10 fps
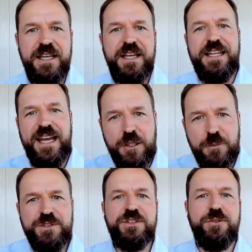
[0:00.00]
It
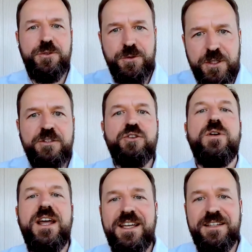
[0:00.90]
helps you
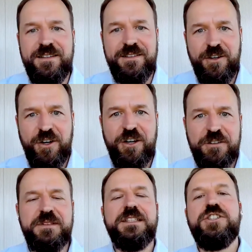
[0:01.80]
train
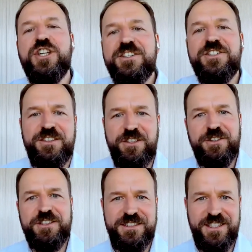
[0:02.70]
on changing the
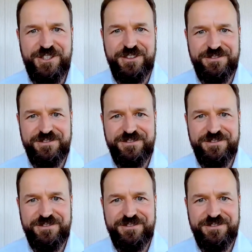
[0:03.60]
organization.